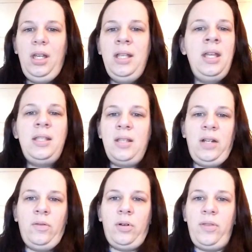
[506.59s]
It's
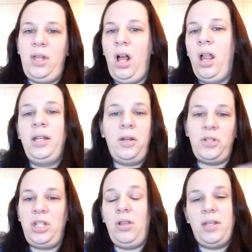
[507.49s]
not even worth it. All I know
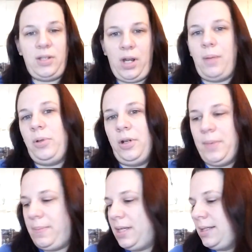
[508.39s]
is she lost a crap load of
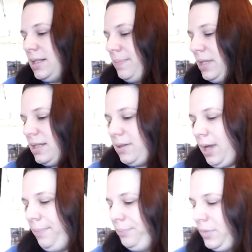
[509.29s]
my business, but that's okay.